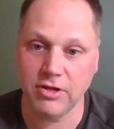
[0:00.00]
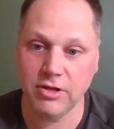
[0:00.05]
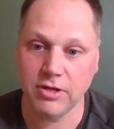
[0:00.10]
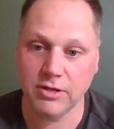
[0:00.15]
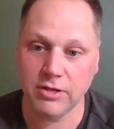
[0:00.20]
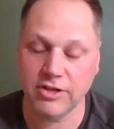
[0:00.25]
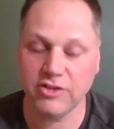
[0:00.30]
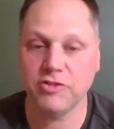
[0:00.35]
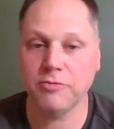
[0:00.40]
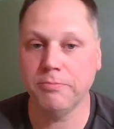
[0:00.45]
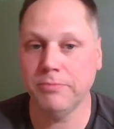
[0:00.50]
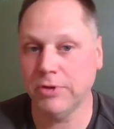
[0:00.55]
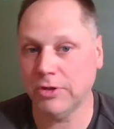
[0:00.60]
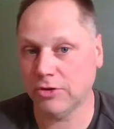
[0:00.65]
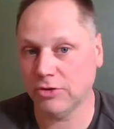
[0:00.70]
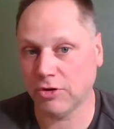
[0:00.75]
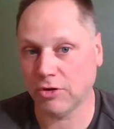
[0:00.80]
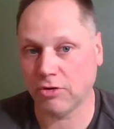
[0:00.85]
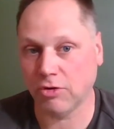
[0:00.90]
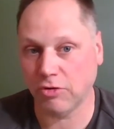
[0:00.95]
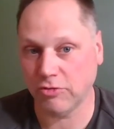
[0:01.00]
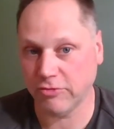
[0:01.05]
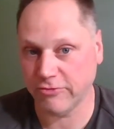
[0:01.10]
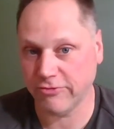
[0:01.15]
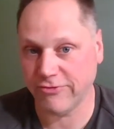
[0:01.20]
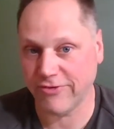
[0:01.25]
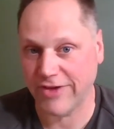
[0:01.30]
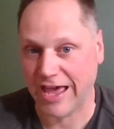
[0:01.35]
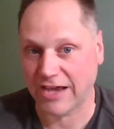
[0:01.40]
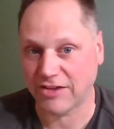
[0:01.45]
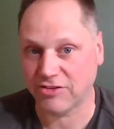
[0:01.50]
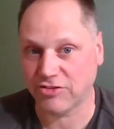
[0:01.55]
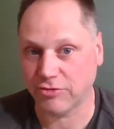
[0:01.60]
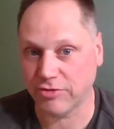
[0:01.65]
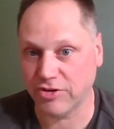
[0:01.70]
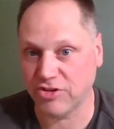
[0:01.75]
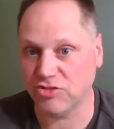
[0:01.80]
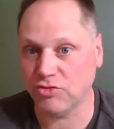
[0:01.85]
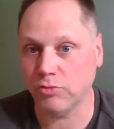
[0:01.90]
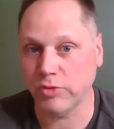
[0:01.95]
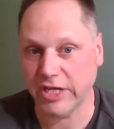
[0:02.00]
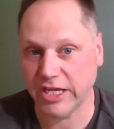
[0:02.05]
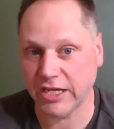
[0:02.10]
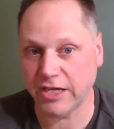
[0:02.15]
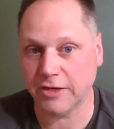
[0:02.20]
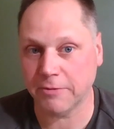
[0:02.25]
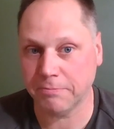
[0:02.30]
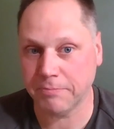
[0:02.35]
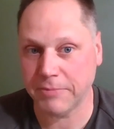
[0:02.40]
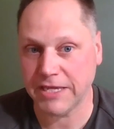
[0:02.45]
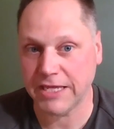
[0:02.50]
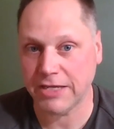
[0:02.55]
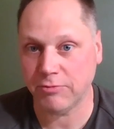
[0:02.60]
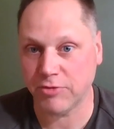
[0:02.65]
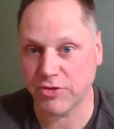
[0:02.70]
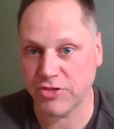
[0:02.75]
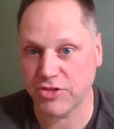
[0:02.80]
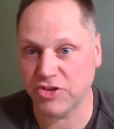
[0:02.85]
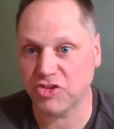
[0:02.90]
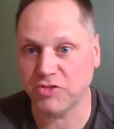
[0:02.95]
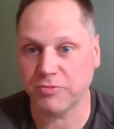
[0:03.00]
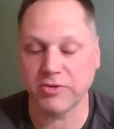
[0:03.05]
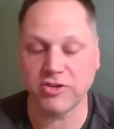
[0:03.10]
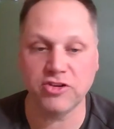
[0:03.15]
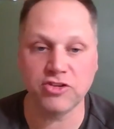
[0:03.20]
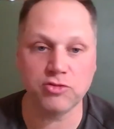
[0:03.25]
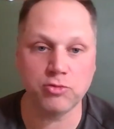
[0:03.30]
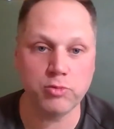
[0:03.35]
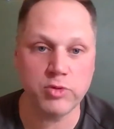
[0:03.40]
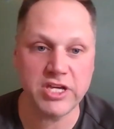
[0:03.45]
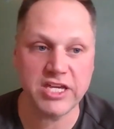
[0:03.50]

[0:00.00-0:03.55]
Let's build our own factories. We can compete with this because